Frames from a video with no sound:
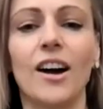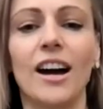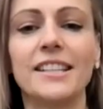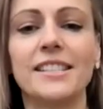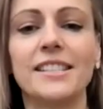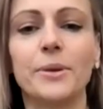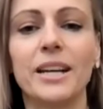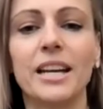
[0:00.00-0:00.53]

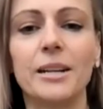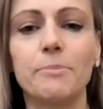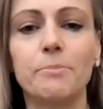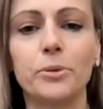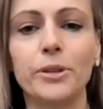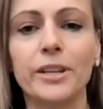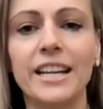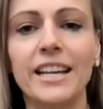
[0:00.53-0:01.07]
right, so we're going to
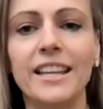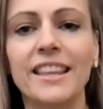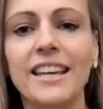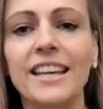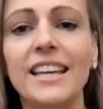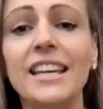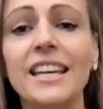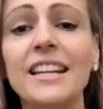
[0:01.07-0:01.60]
breathe
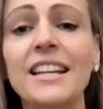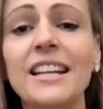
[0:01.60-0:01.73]
in